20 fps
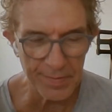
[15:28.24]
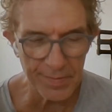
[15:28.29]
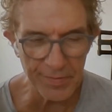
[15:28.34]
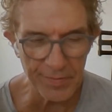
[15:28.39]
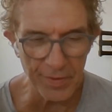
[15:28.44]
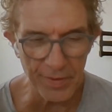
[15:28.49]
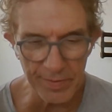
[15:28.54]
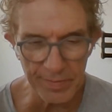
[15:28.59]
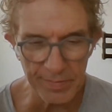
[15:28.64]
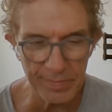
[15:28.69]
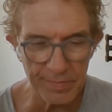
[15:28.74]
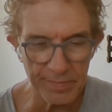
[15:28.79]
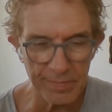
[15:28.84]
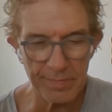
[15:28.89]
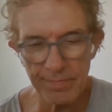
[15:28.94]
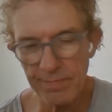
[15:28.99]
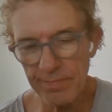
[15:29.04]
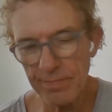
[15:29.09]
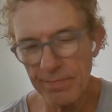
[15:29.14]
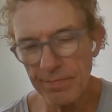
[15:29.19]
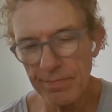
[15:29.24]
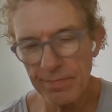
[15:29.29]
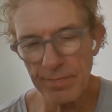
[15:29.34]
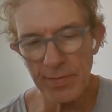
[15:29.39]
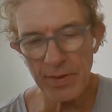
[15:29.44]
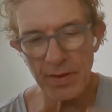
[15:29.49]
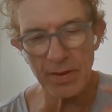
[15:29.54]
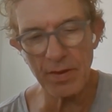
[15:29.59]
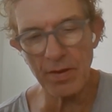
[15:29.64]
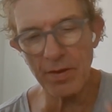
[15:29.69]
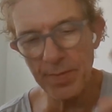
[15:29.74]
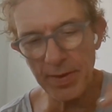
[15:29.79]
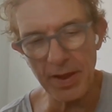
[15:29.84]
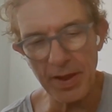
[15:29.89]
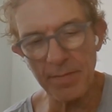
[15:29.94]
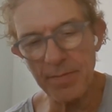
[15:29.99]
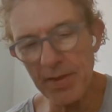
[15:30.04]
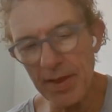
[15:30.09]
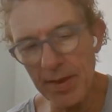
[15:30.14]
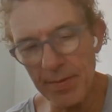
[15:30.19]
try and kind of
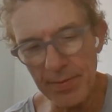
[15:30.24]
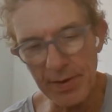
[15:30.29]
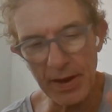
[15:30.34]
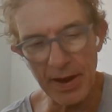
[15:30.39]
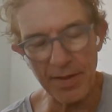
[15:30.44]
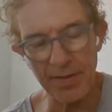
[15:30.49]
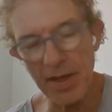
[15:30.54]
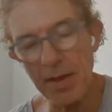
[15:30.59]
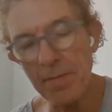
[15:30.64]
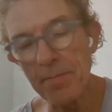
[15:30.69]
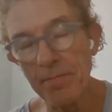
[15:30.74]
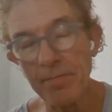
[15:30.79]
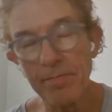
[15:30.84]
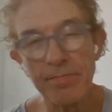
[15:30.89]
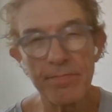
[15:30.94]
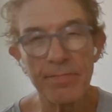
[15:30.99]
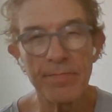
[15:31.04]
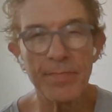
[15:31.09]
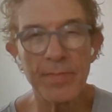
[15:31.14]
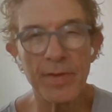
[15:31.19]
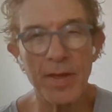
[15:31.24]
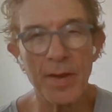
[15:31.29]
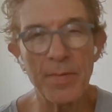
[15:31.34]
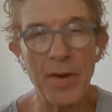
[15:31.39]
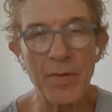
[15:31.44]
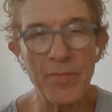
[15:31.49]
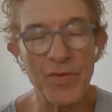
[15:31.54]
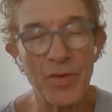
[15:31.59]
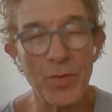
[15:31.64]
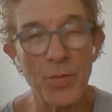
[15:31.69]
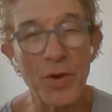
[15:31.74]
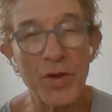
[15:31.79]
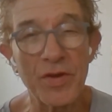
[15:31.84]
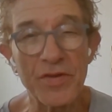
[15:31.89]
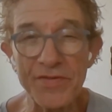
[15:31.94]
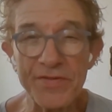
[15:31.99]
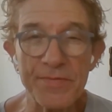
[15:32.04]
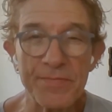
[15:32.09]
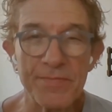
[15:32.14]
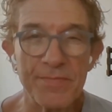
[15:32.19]
become them and let them come up with the
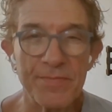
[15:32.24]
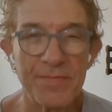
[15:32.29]
words.